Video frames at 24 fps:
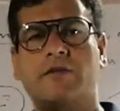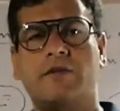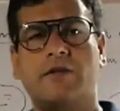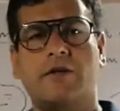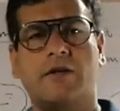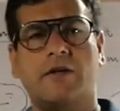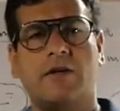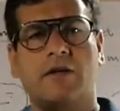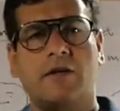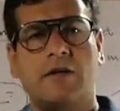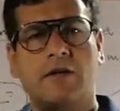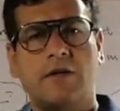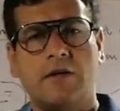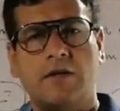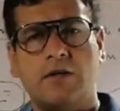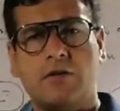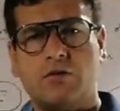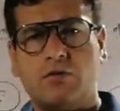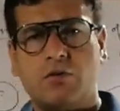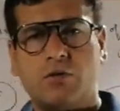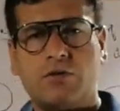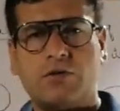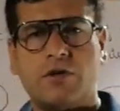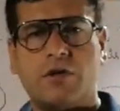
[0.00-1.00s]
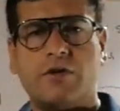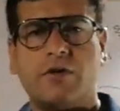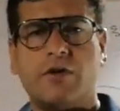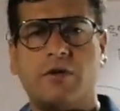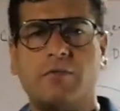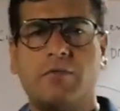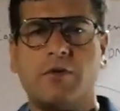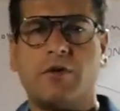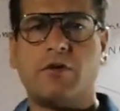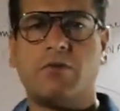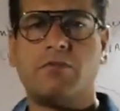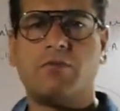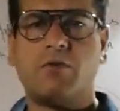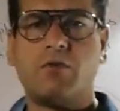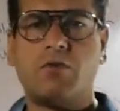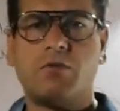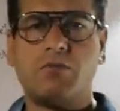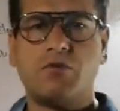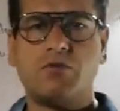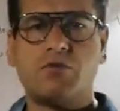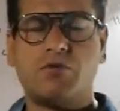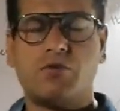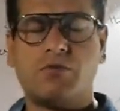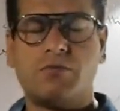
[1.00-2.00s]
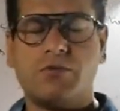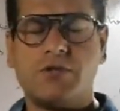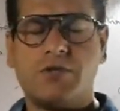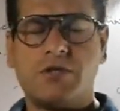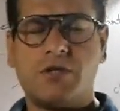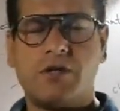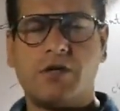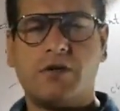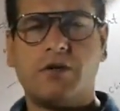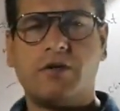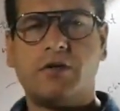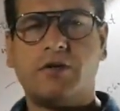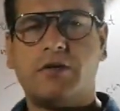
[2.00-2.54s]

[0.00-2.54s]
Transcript: the total number of chromosomes